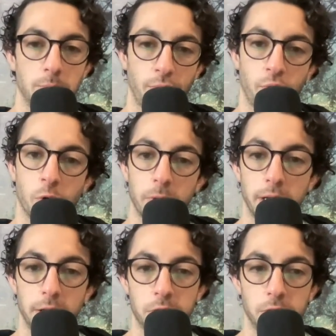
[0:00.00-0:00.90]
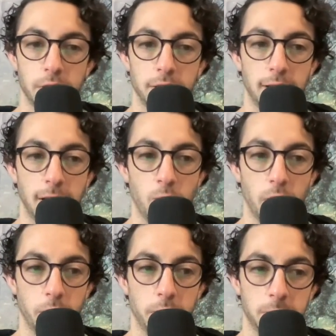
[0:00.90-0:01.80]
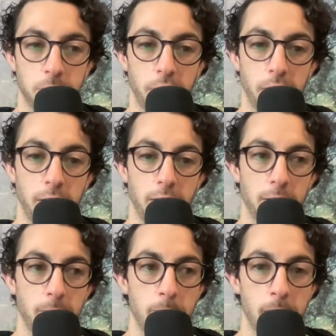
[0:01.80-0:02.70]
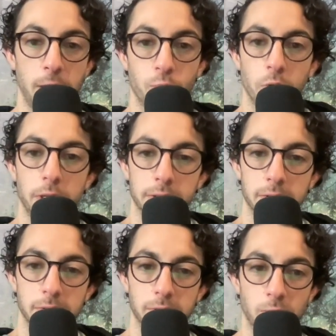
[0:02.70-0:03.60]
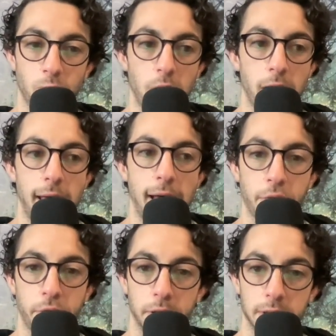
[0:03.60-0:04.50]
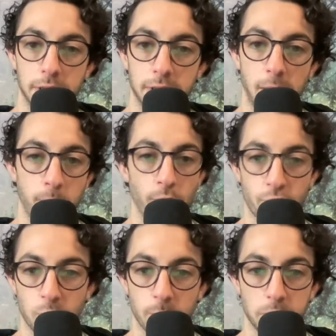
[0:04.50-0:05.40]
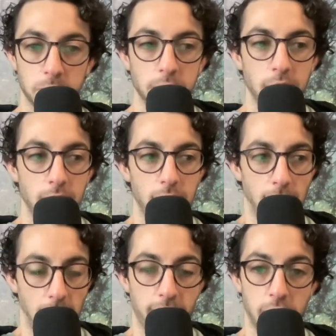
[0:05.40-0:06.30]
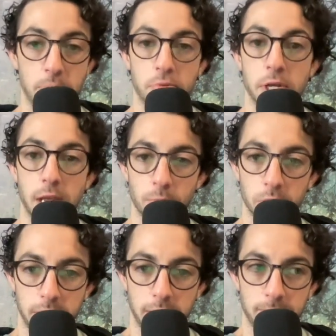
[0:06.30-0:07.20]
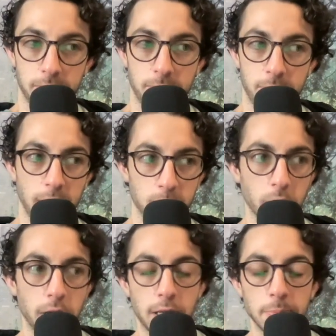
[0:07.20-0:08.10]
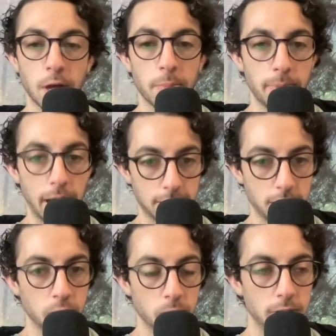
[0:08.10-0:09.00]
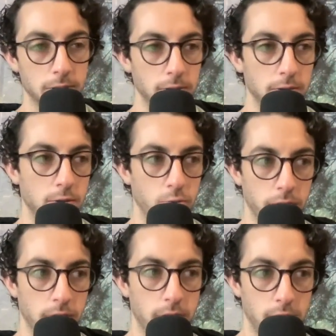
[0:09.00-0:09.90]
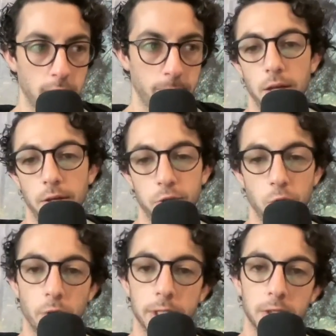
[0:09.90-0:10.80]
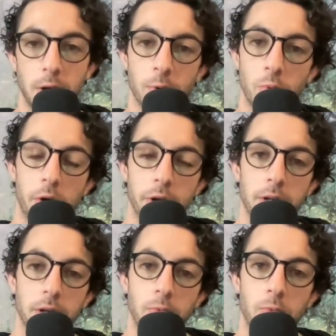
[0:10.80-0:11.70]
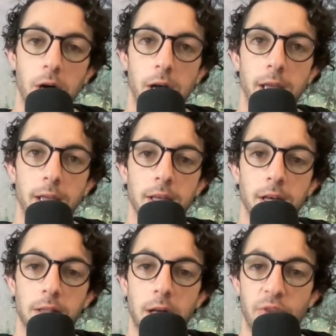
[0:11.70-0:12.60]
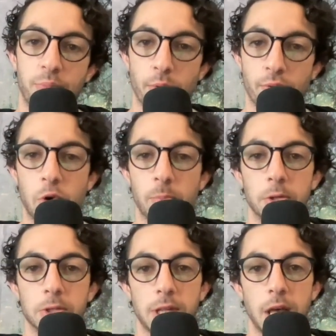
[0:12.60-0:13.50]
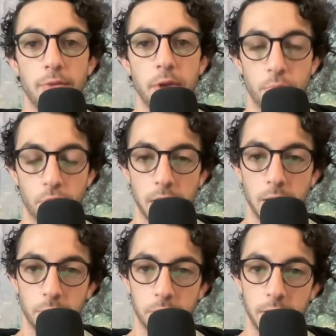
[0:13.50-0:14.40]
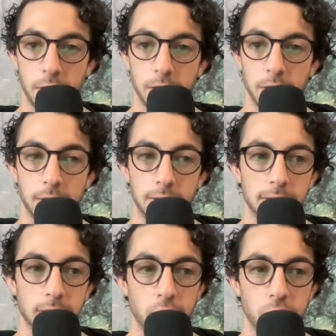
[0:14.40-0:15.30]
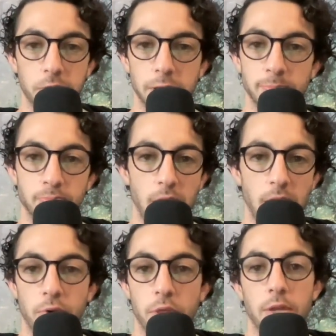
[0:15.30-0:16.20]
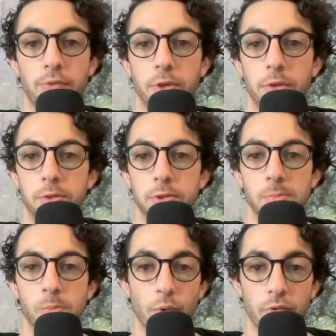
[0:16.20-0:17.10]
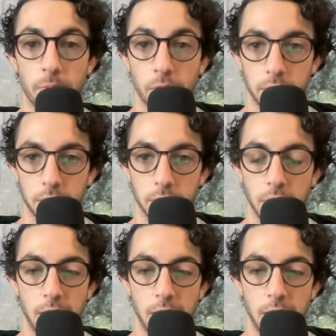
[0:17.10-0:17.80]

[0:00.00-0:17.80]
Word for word: Before we get into it, I want to explain main reasons why athletes and performers have a pregame routine because we're going to keep coming back to those reasons throughout the video. So, reason number one why a lot of performers have a pregame routine is essentially everything feels more familiar.